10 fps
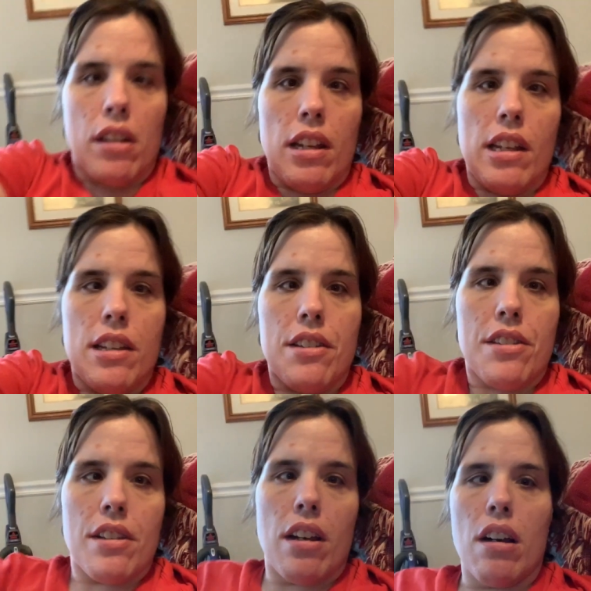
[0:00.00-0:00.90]

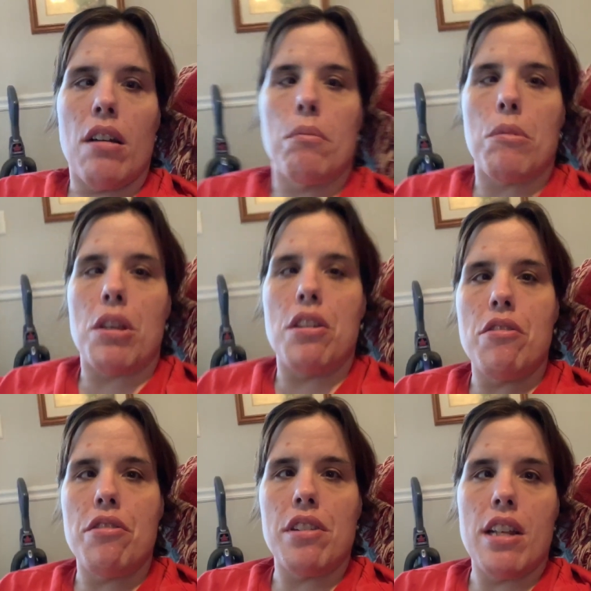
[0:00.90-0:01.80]
is
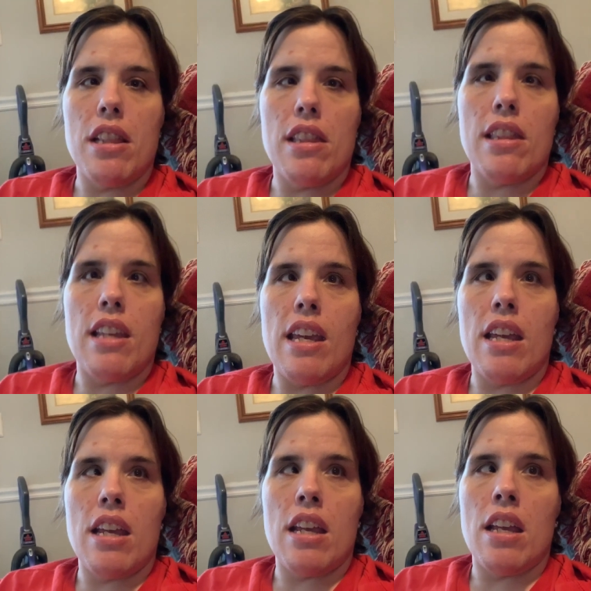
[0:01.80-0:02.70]
using
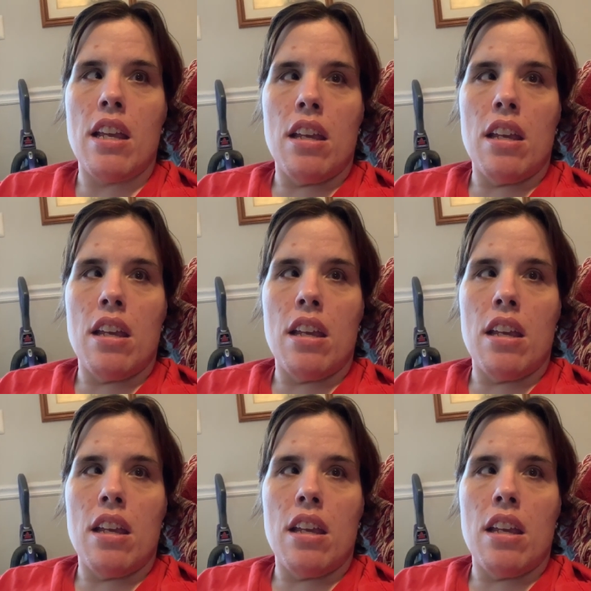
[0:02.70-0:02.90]
the,